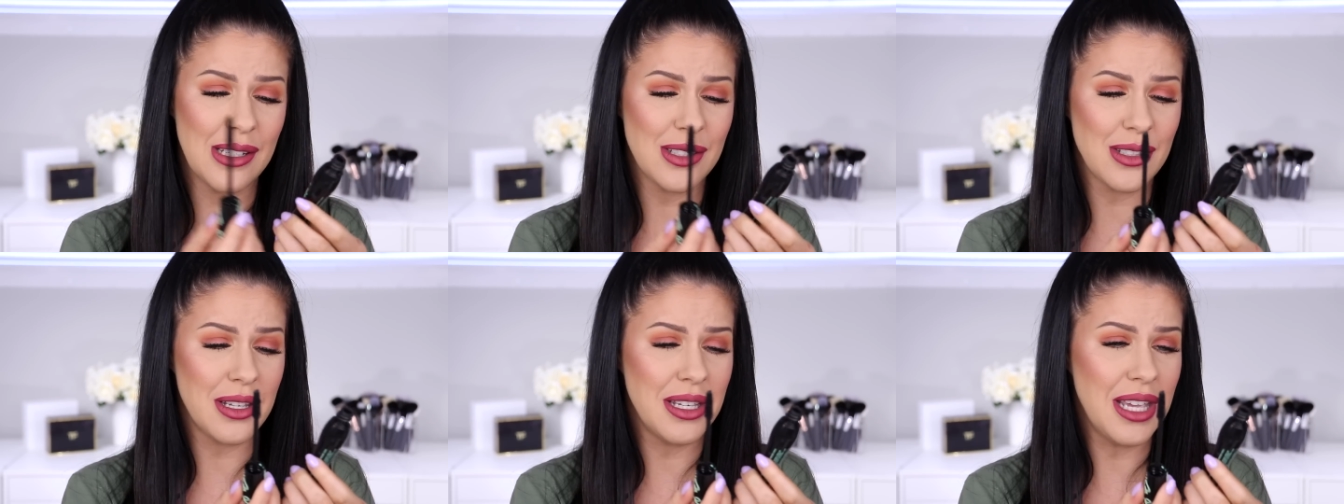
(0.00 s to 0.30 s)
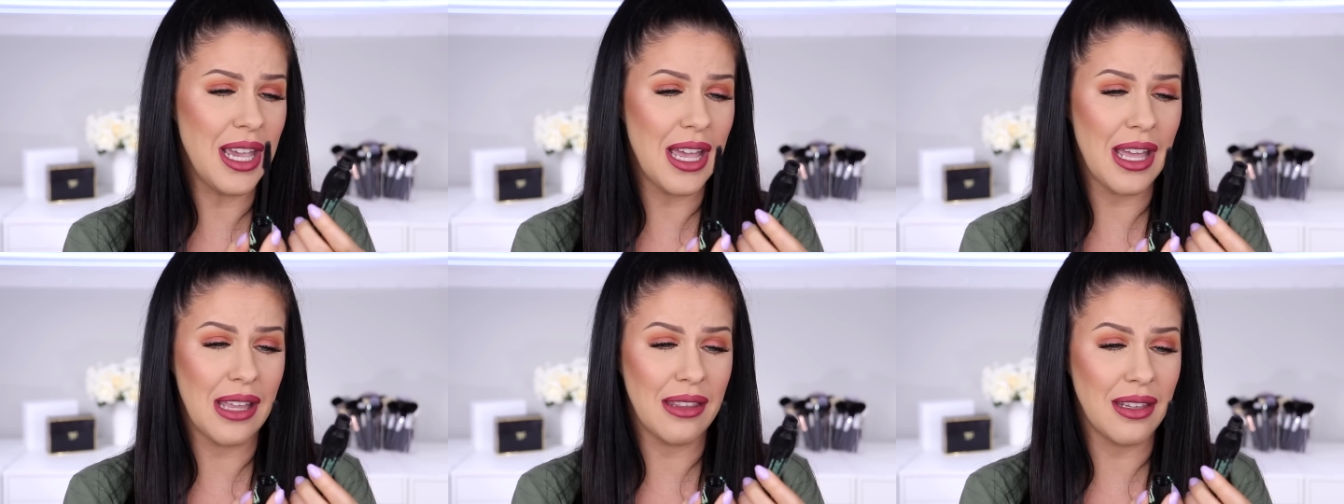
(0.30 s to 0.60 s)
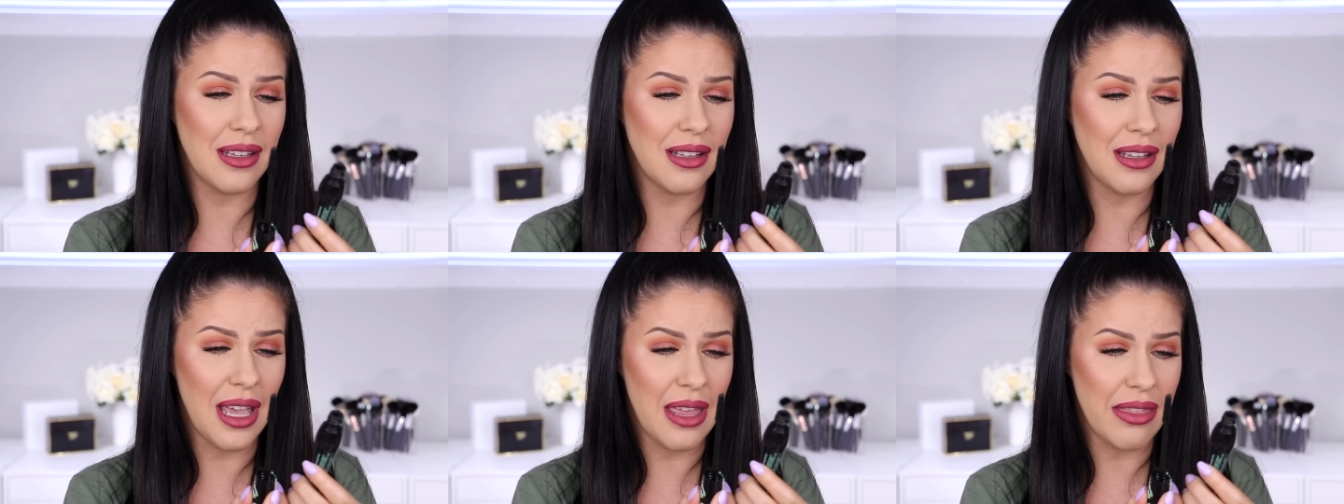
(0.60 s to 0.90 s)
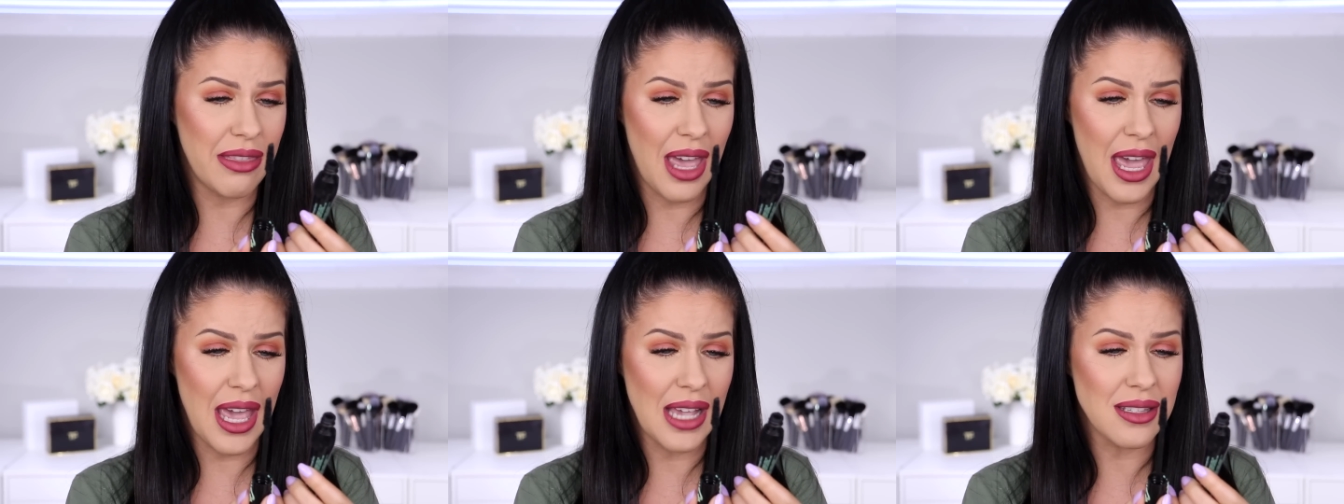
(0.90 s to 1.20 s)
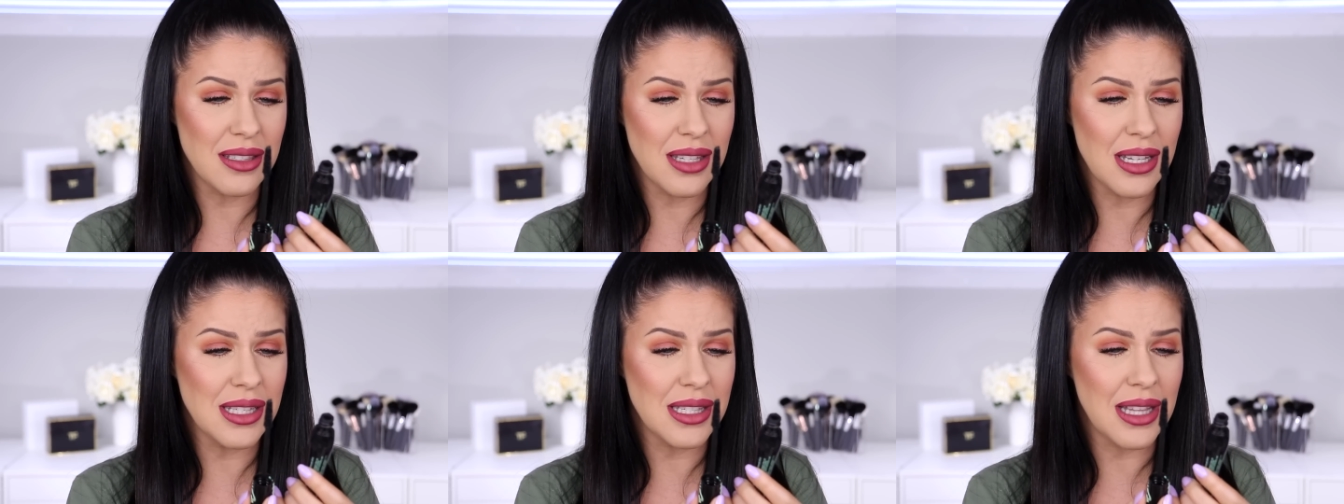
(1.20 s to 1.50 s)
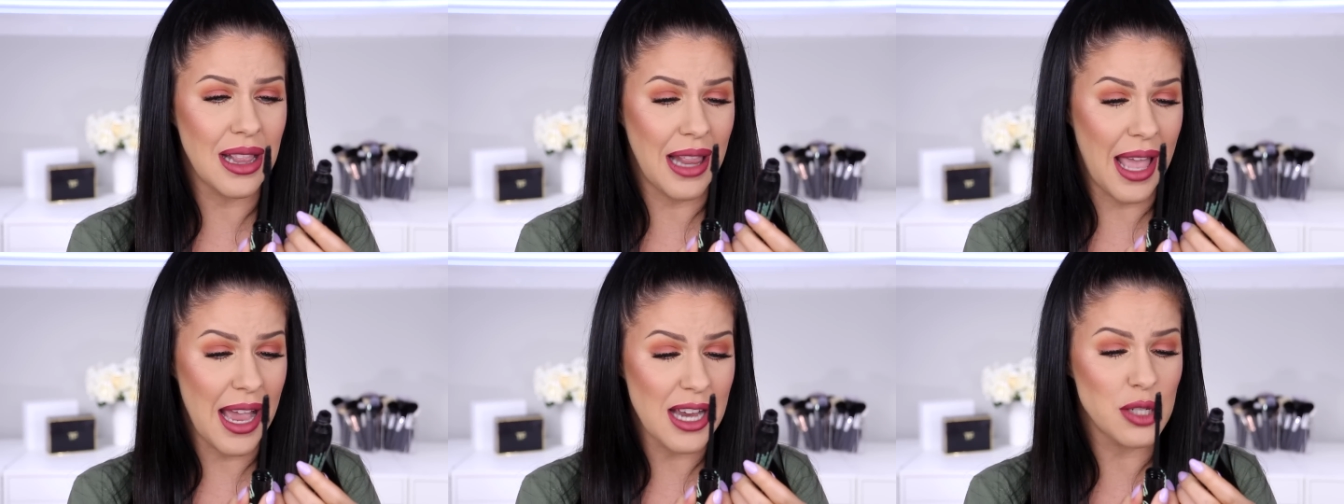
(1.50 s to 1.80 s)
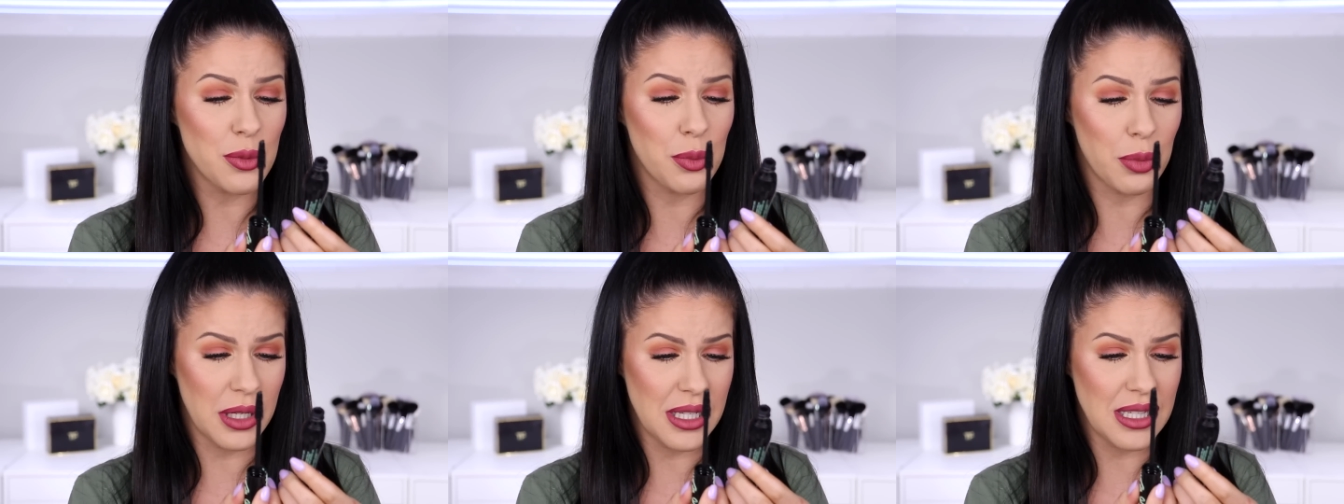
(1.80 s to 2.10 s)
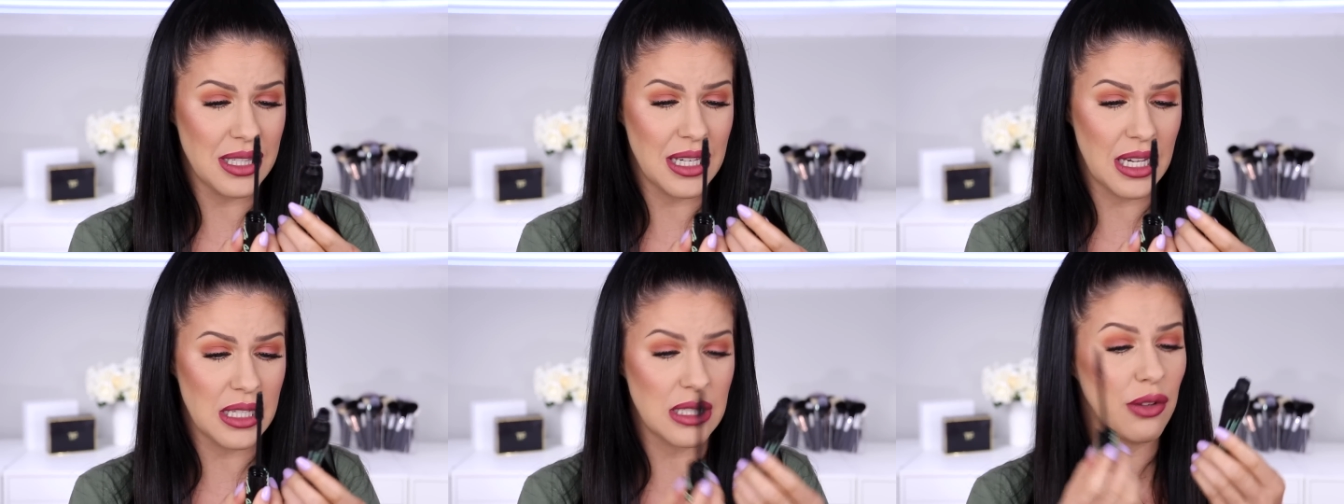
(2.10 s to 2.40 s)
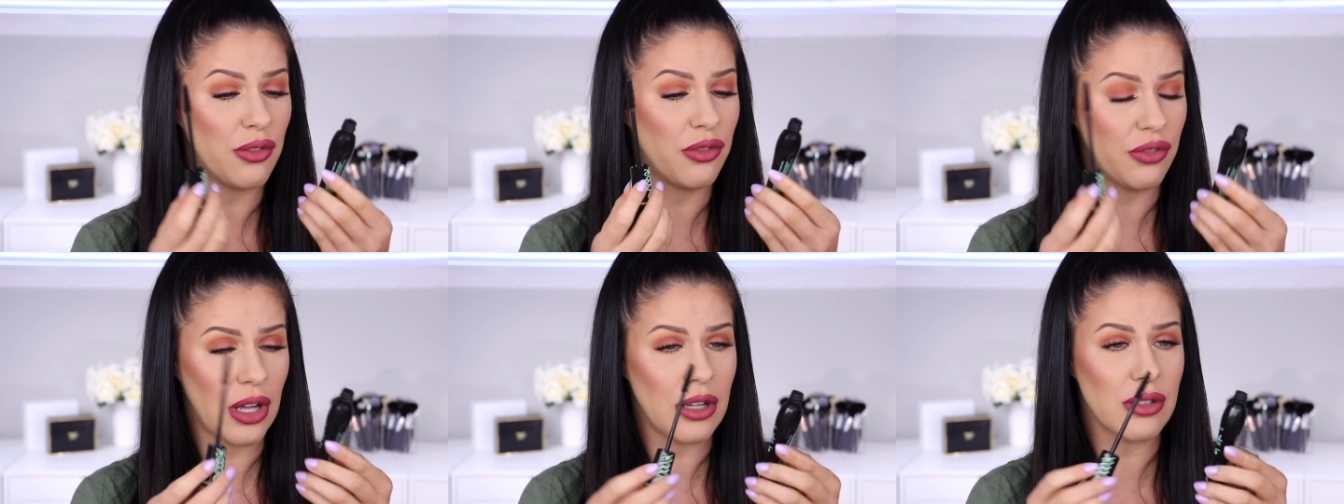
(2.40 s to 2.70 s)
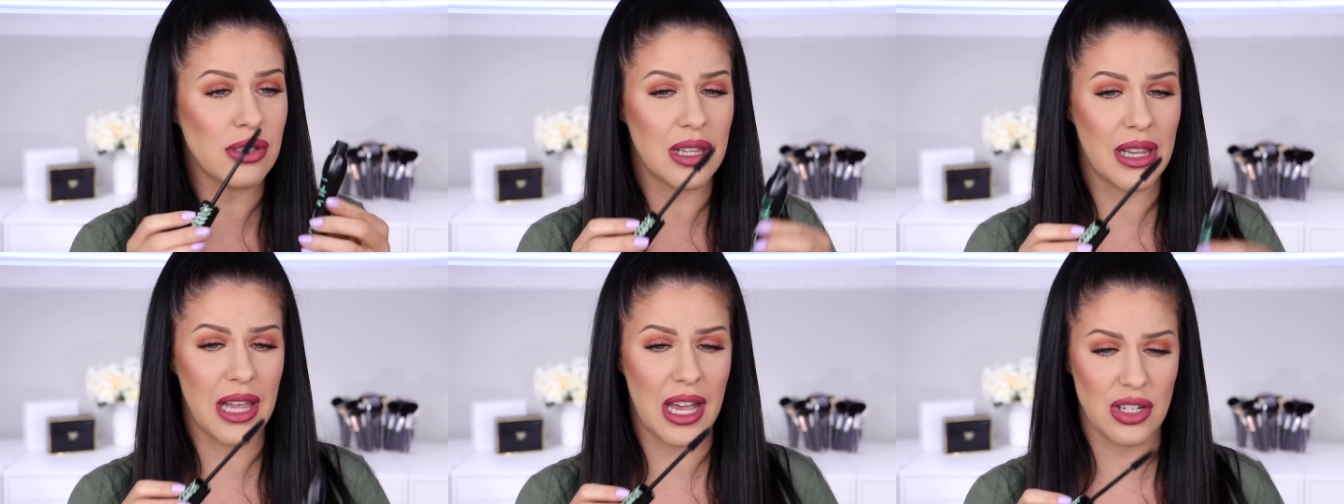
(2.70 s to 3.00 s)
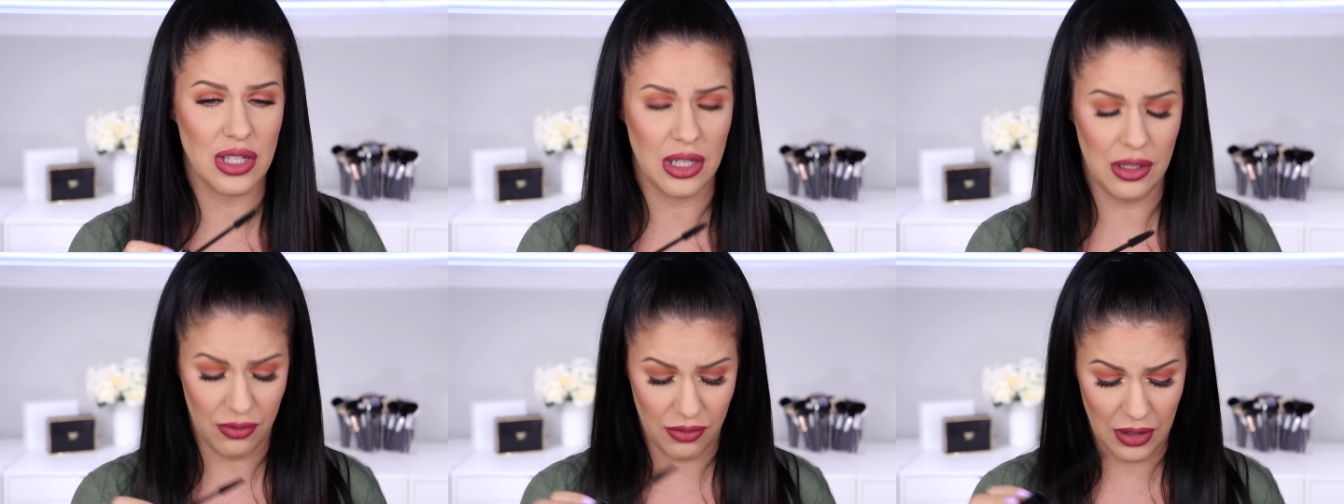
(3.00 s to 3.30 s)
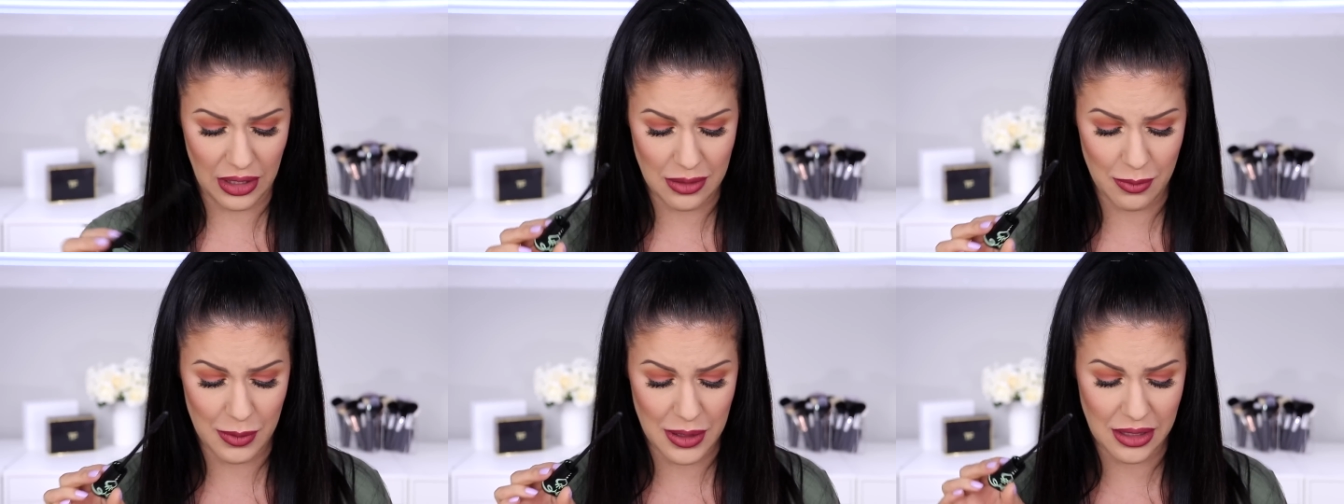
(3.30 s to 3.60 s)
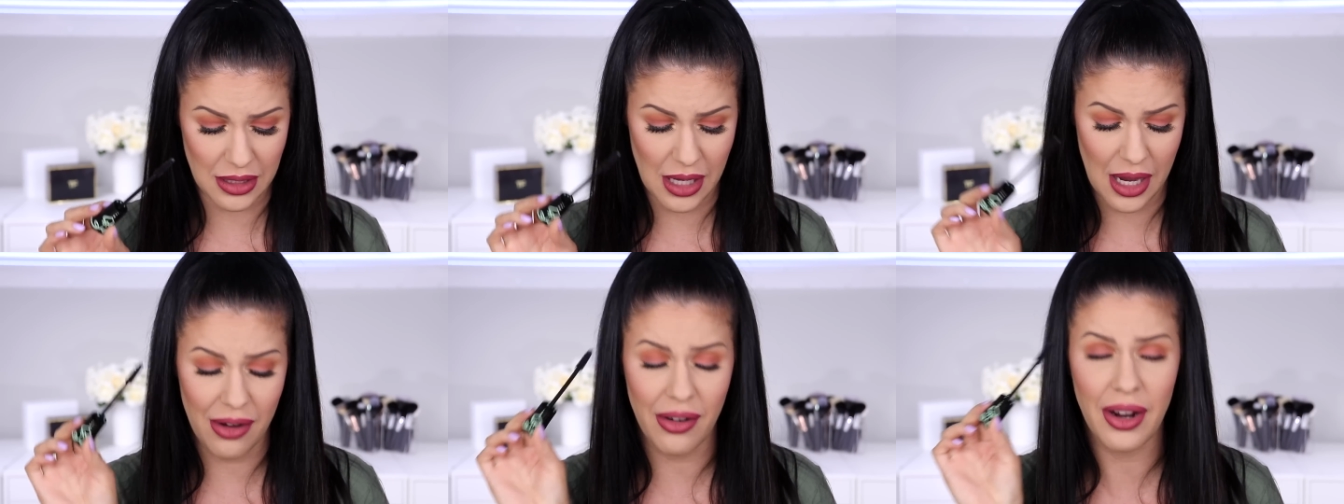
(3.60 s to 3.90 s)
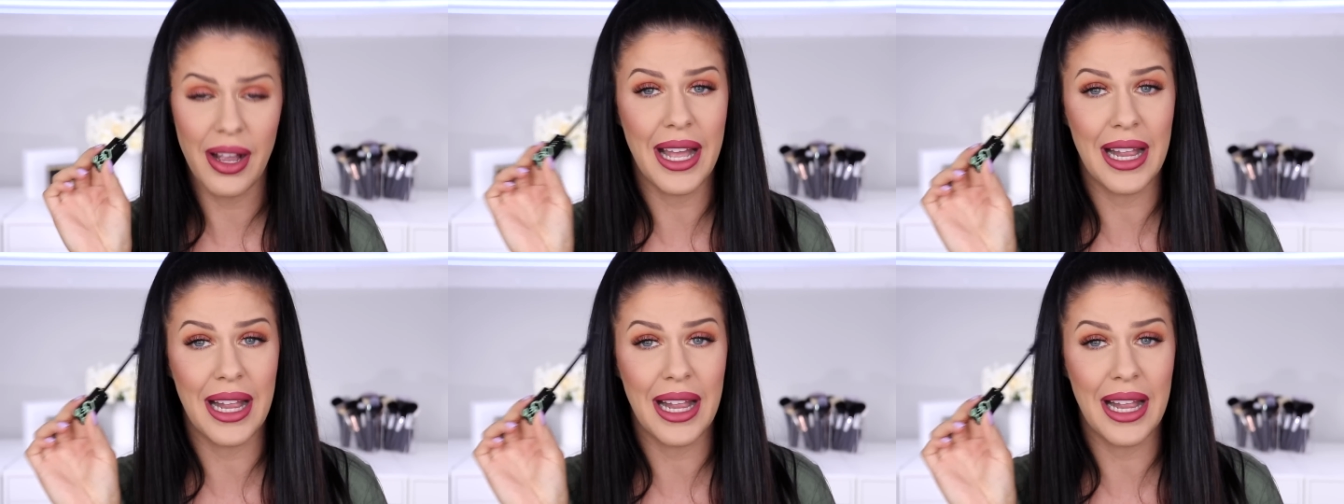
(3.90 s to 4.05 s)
So yeah, the, the Essence Lash Princess False Lash Effect Mascara.